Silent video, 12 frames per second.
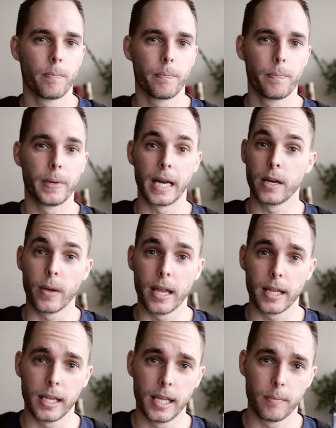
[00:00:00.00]
But
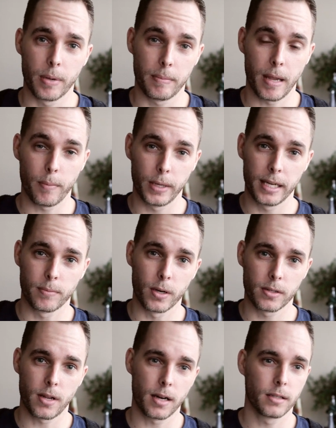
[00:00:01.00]
anyway, he picked me up on his
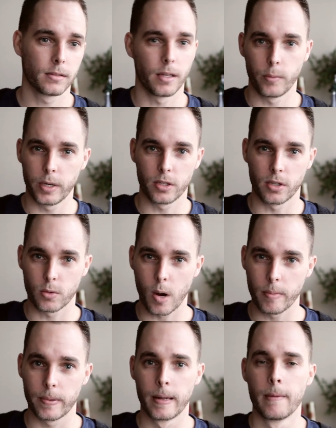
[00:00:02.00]
motorcycle, and we used to
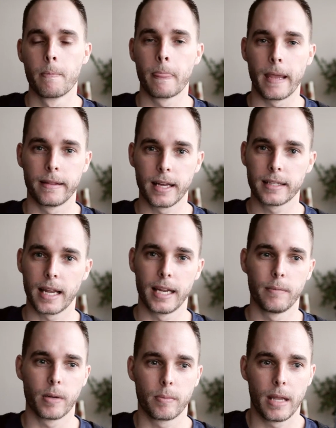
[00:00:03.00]
swap. And that day he
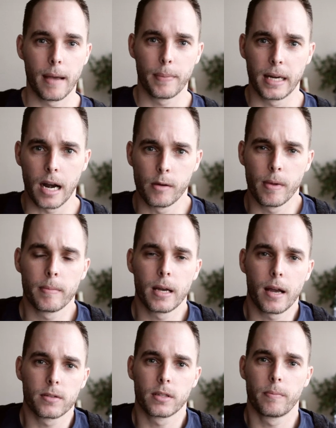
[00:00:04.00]
picked me up, and I remember I
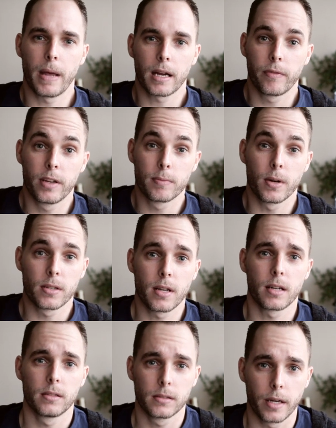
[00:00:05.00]
was on the back of his
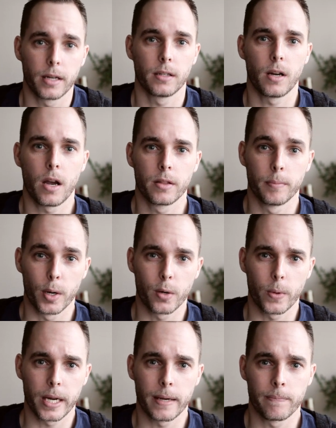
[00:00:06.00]
motorcycle going on the
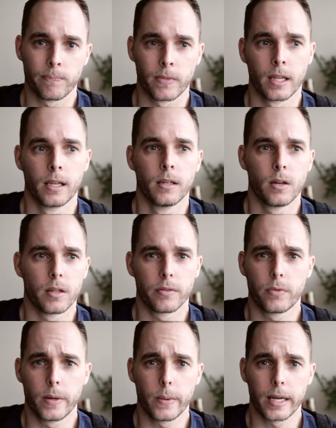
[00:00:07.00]
motorway, on the
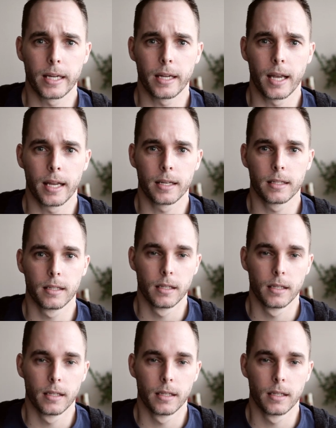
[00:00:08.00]
freeway, and